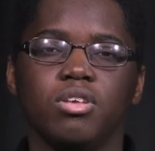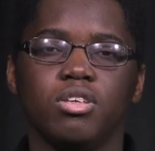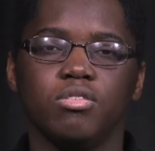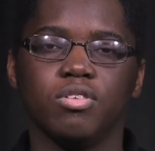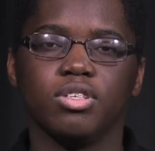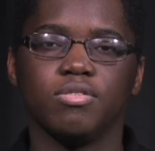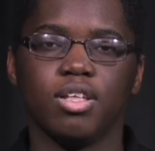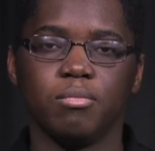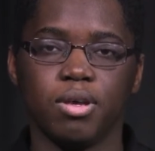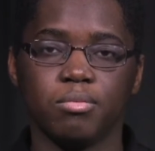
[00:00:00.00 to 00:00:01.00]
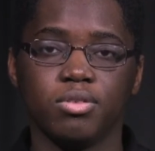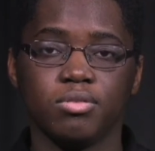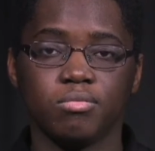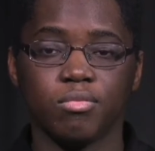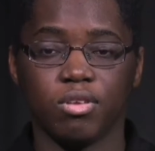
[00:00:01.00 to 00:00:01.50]
University of Alabama,
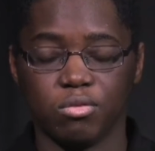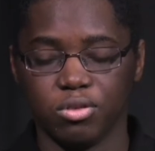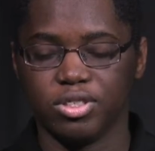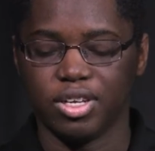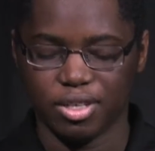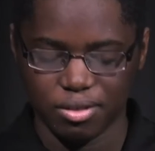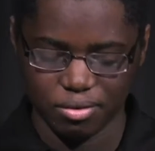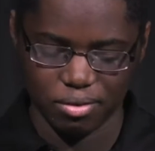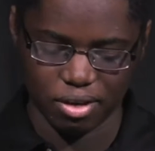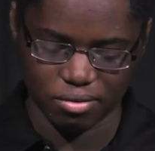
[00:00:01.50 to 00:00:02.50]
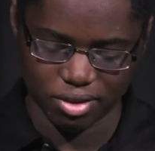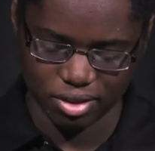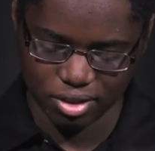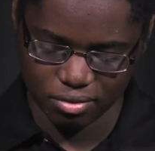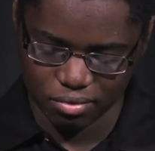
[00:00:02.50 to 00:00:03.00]
Roll Tide,
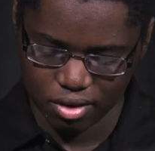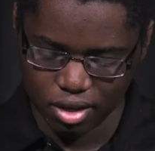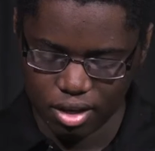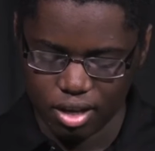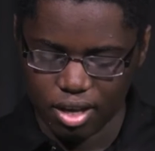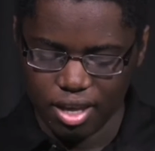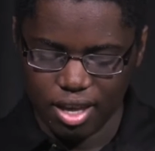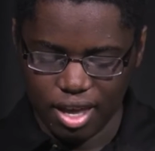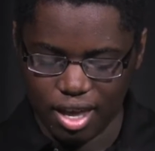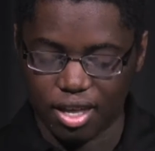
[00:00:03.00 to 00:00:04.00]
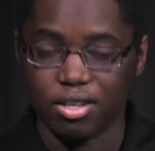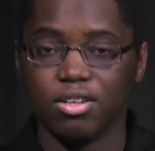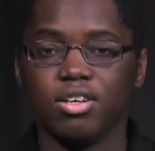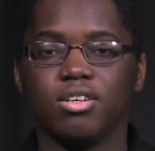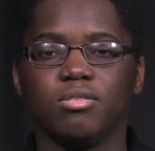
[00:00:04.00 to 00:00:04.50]
obviously.
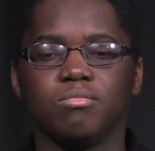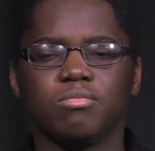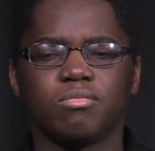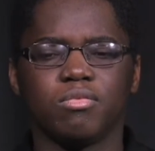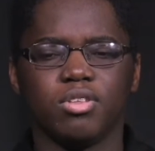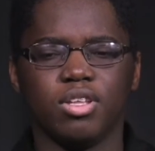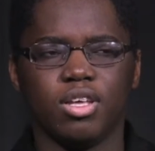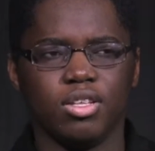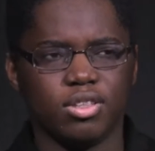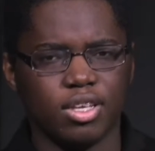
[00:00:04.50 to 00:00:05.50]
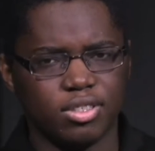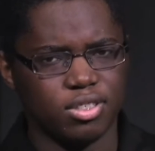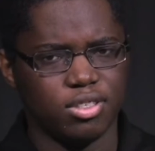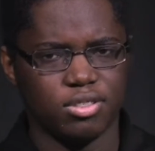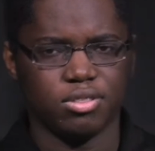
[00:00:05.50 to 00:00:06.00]
And thanks to
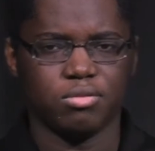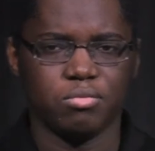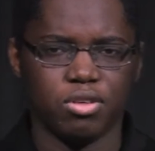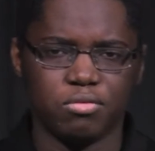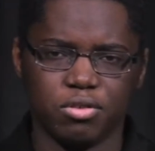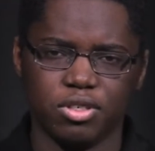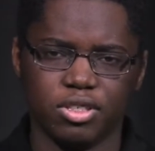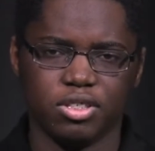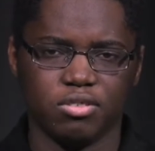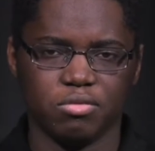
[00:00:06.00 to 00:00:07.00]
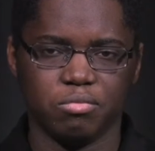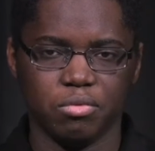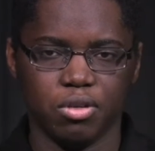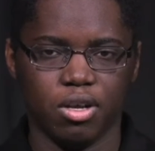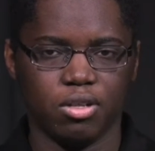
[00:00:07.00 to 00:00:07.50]
this wonderful initiative
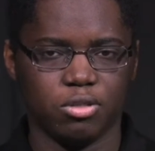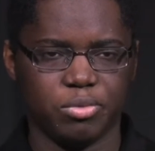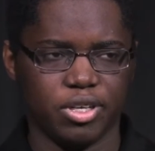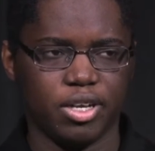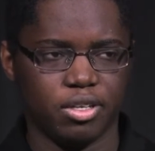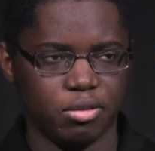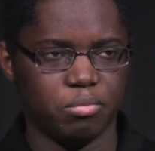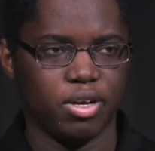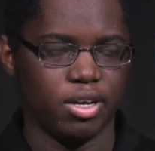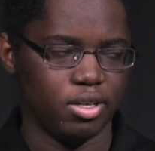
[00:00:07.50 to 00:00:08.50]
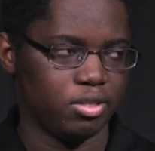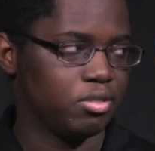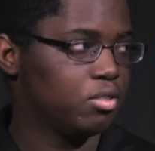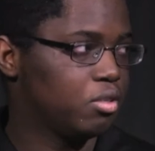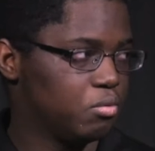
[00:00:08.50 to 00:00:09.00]
spearheaded by
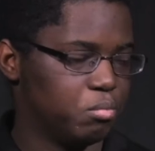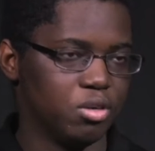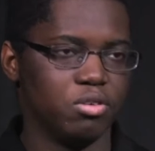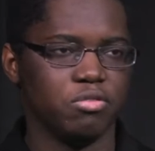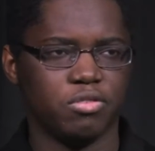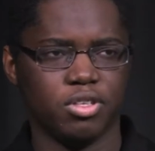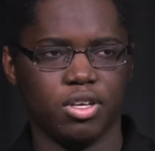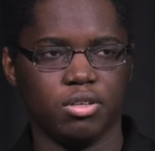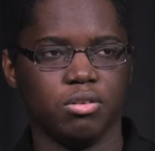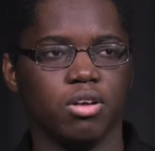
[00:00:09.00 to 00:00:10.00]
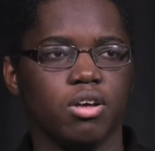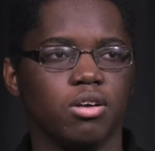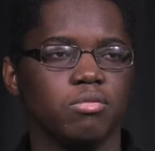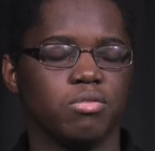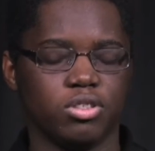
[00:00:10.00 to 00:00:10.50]
Mayor Wilfin
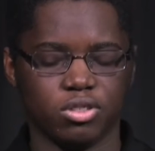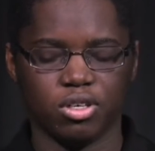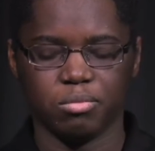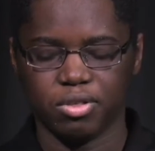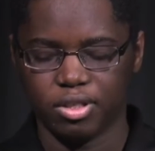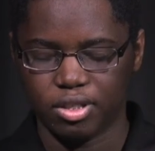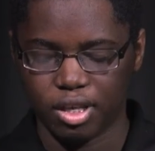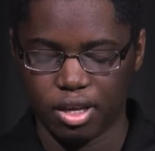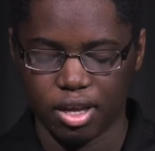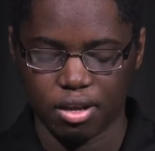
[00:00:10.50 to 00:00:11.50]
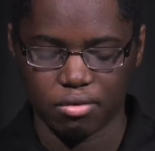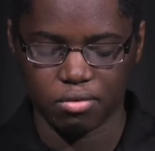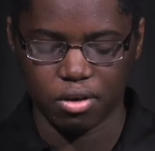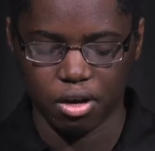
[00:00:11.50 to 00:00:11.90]
and Rachel Harmon, they have